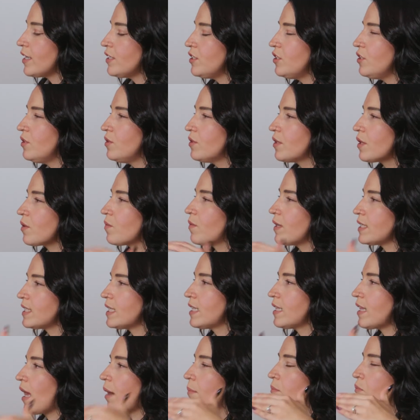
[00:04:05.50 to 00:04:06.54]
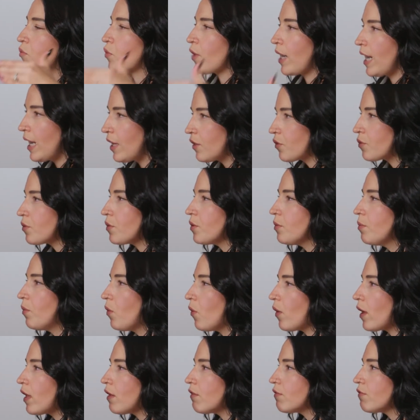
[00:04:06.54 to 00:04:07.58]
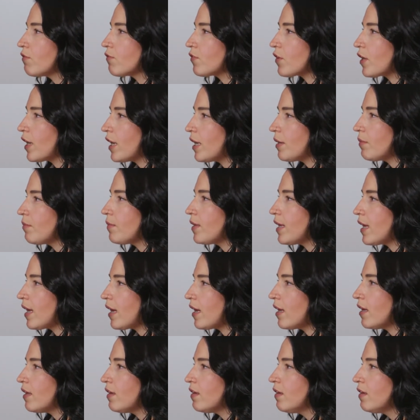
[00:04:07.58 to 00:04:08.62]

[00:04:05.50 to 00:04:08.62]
knew there wasn't that breakthrough point for him yet.